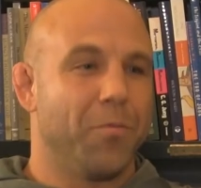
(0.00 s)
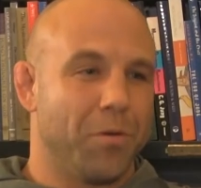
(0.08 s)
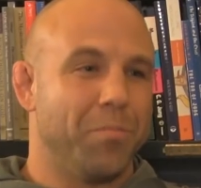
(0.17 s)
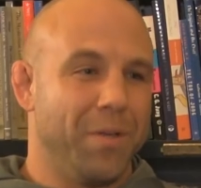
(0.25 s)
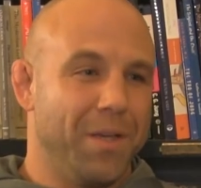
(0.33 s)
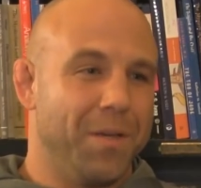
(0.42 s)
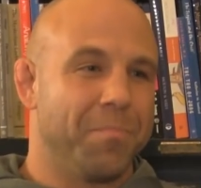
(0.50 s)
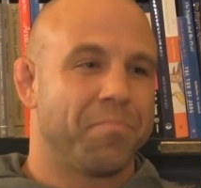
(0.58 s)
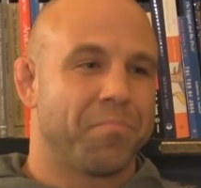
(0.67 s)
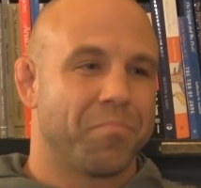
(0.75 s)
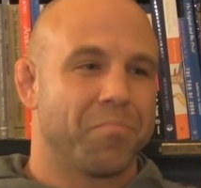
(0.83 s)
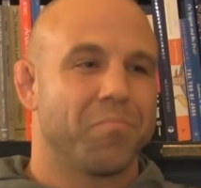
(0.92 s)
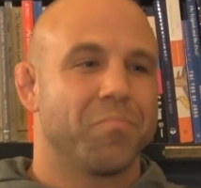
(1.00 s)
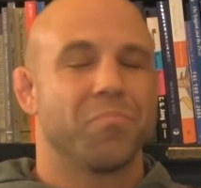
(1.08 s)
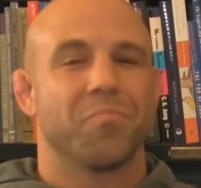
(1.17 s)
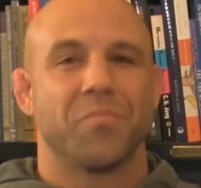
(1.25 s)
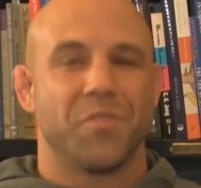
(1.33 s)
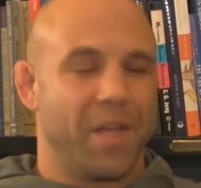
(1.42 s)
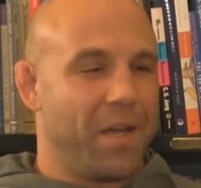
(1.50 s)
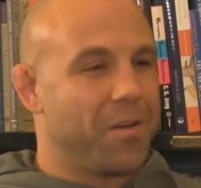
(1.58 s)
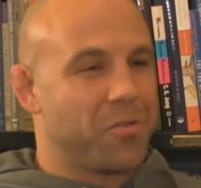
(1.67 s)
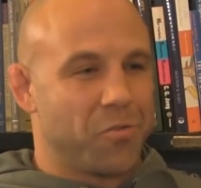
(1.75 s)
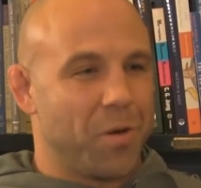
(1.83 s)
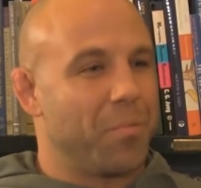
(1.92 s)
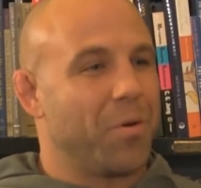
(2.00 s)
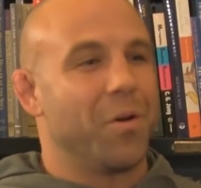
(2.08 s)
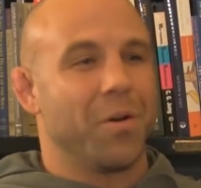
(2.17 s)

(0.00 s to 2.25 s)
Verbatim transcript: would be say a stripper